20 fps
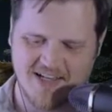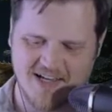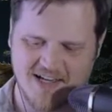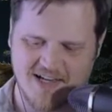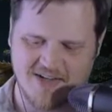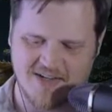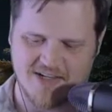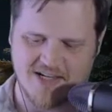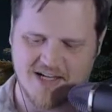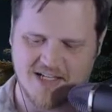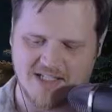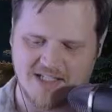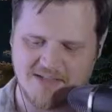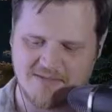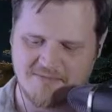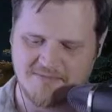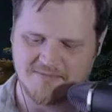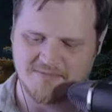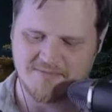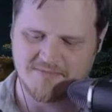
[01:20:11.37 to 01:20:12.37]
Oh, golly.
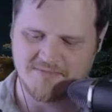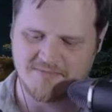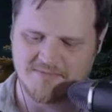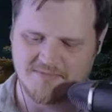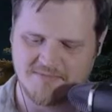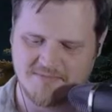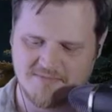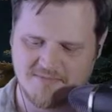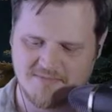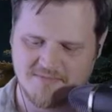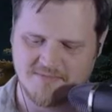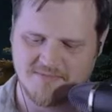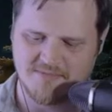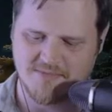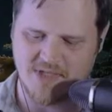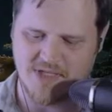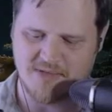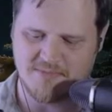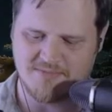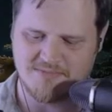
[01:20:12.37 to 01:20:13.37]

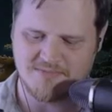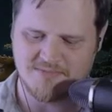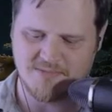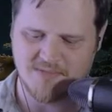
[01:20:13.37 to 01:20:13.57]
Well,